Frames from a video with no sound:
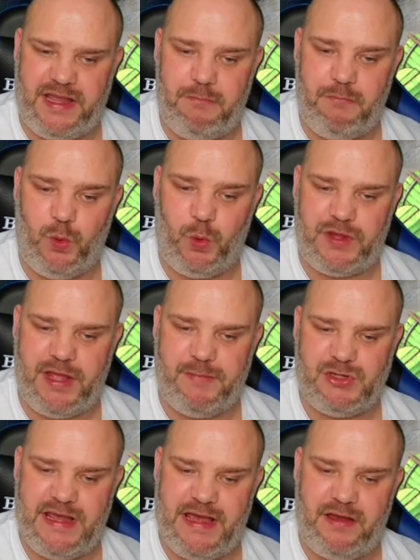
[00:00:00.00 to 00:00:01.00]
get more
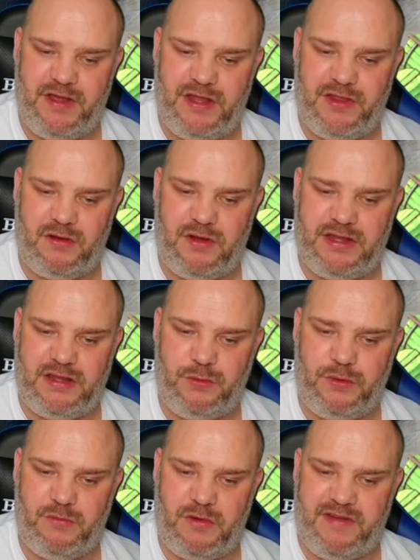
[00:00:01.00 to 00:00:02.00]
damage out of it than I
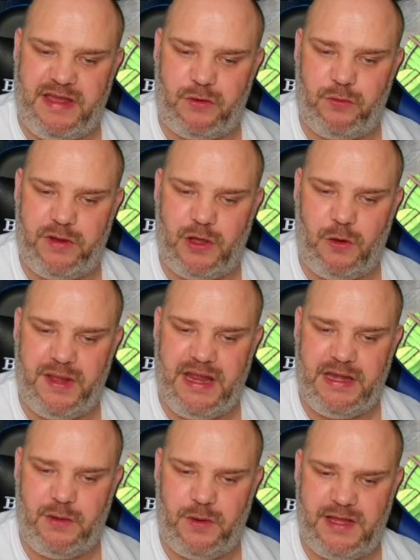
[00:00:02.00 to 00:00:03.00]
do with my Valkyrie comp
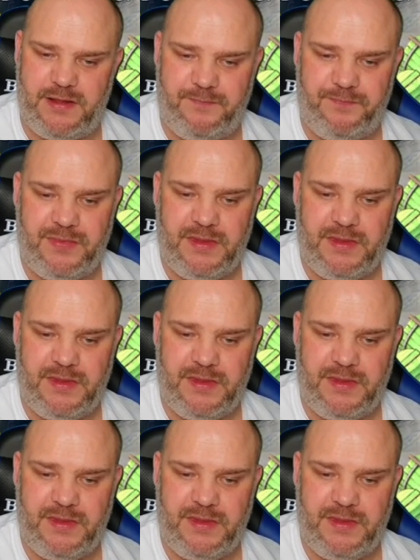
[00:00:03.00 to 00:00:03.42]
anyway.